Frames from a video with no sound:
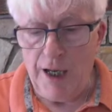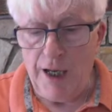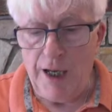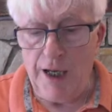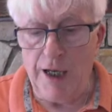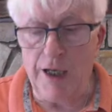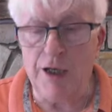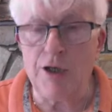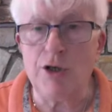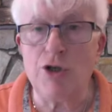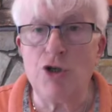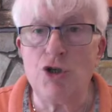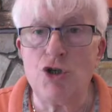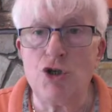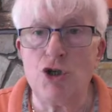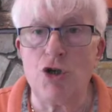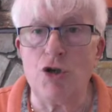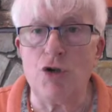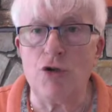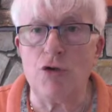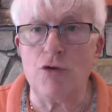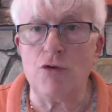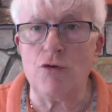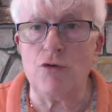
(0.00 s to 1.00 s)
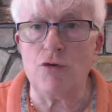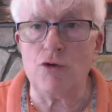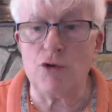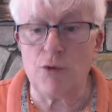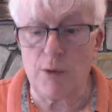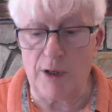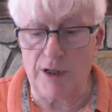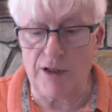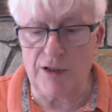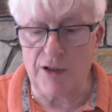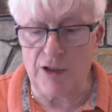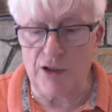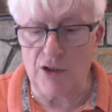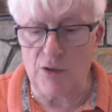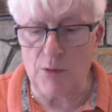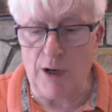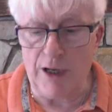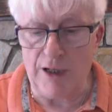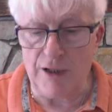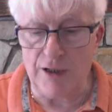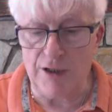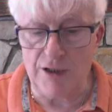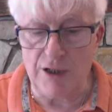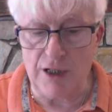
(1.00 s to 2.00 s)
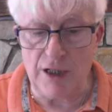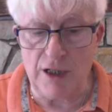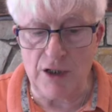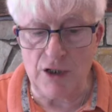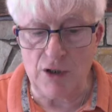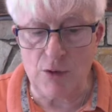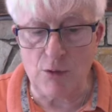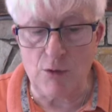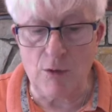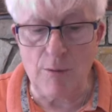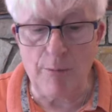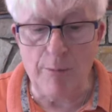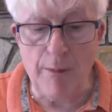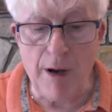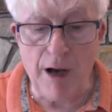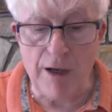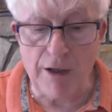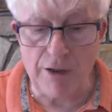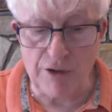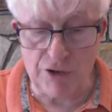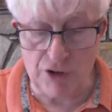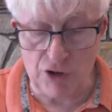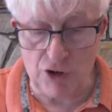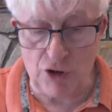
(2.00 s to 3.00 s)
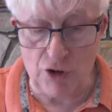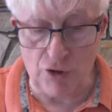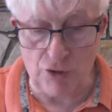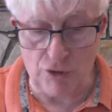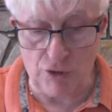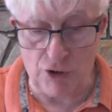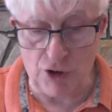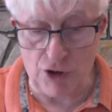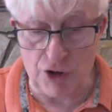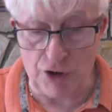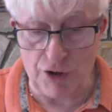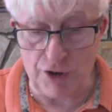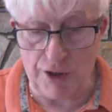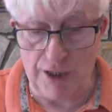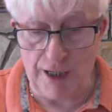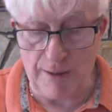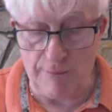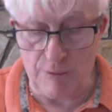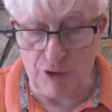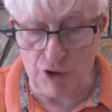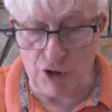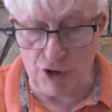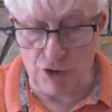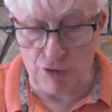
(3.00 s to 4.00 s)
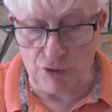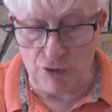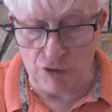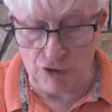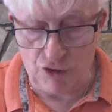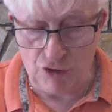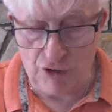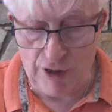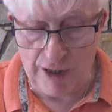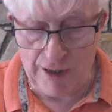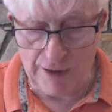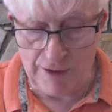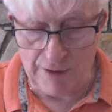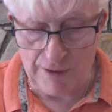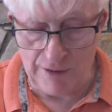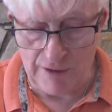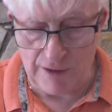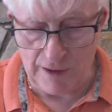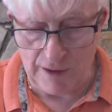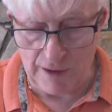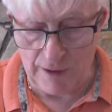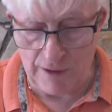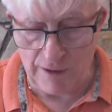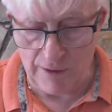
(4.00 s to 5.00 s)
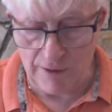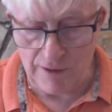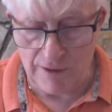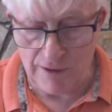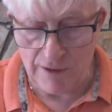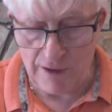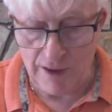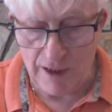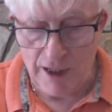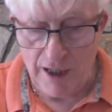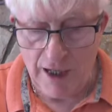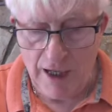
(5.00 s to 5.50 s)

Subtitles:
in June 2020 to a Mars conjunct Neptune transit.